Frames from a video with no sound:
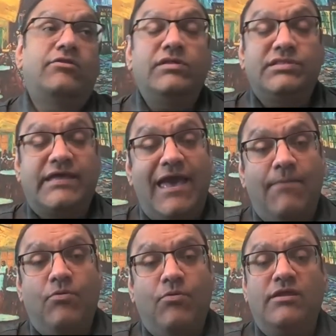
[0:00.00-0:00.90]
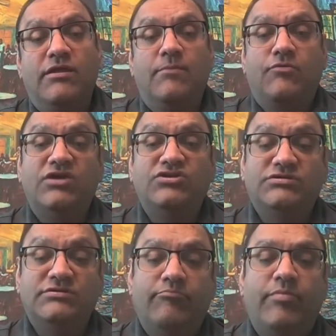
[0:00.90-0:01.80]
the cap on
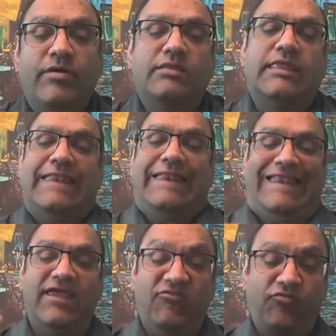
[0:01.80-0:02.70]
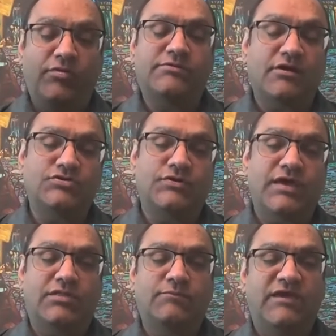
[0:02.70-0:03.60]
immigration, but then the infrastructure
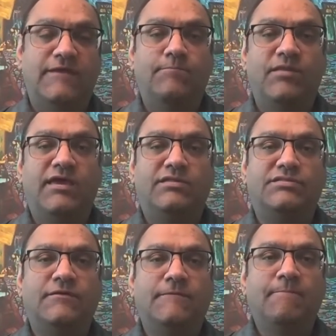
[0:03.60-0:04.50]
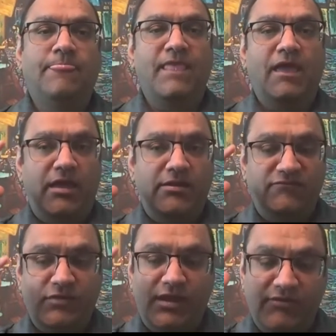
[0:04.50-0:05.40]
has to be in place. And if
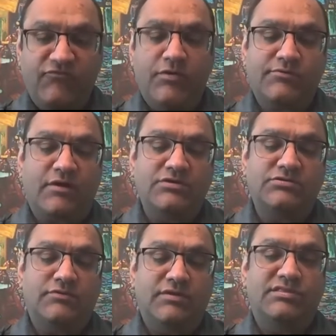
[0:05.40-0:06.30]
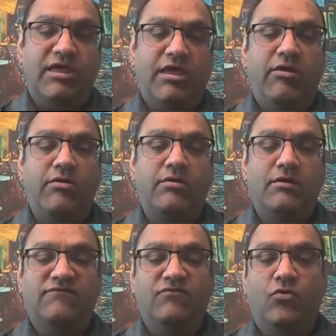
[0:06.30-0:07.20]
the infrastructure is there,
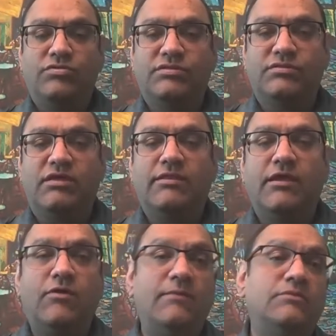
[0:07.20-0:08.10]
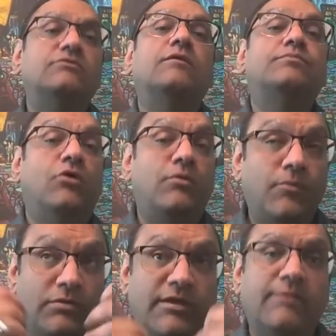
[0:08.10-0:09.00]
of course, then they're able to absorb
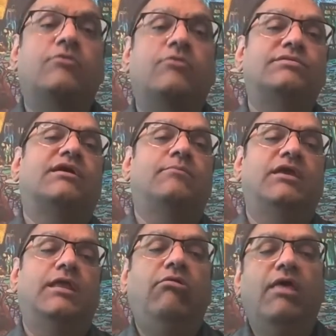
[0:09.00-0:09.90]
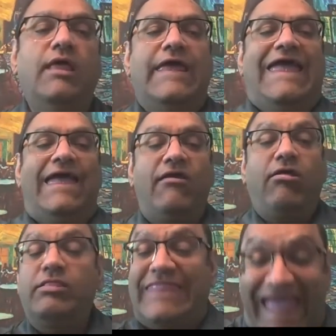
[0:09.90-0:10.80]
all the immigrants coming in.
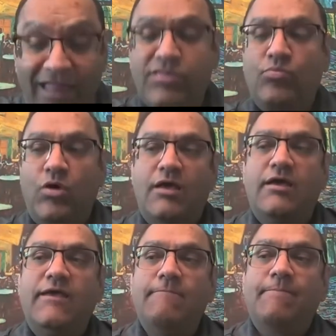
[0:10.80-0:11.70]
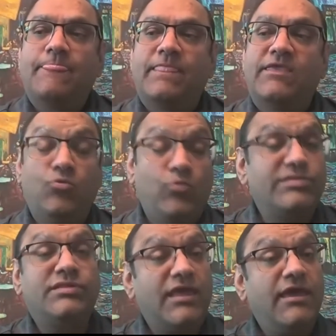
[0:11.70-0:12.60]
And that's why you
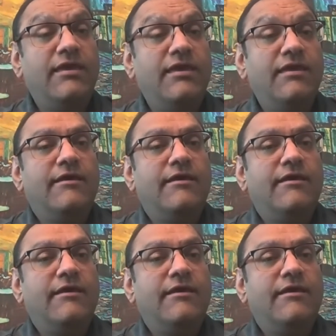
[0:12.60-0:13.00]
will see